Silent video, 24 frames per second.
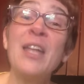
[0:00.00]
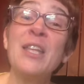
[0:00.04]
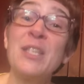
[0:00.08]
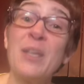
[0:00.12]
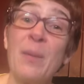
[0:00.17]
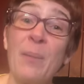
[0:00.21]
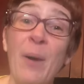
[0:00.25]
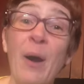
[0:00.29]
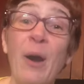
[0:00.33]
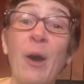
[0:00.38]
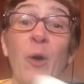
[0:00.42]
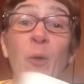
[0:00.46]

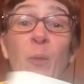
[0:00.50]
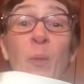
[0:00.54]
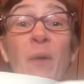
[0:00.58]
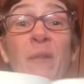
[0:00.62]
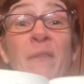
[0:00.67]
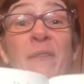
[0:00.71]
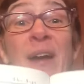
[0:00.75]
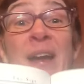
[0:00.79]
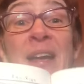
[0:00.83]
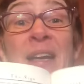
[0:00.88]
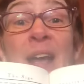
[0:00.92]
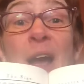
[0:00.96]
Tomorrow we'll
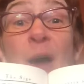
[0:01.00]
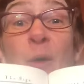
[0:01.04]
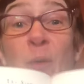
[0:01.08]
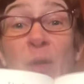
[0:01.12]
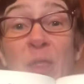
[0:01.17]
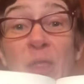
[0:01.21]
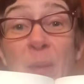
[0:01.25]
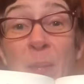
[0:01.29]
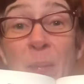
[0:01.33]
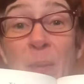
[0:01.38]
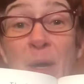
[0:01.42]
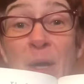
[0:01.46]
find out
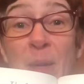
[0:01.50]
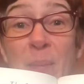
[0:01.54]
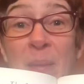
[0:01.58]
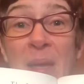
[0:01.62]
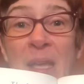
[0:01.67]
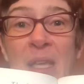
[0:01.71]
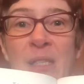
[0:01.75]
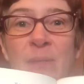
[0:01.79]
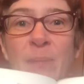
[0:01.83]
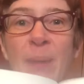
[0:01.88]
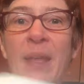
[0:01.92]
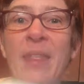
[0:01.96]
what the book
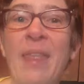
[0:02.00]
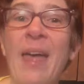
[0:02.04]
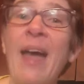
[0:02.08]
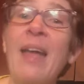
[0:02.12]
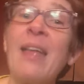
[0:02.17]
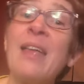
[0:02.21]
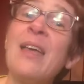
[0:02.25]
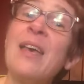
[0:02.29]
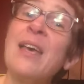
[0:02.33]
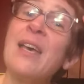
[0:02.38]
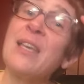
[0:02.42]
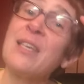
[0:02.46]
means by that.